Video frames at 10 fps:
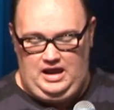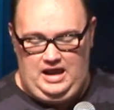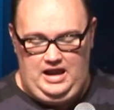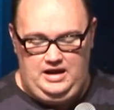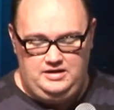
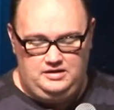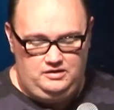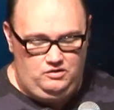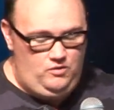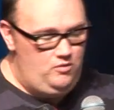And
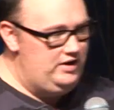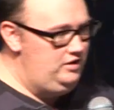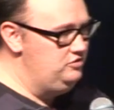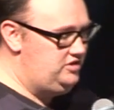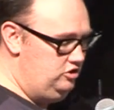when we
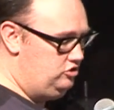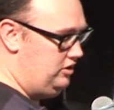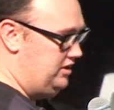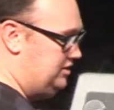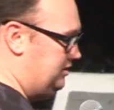lose
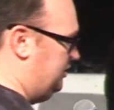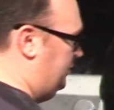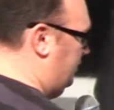interest,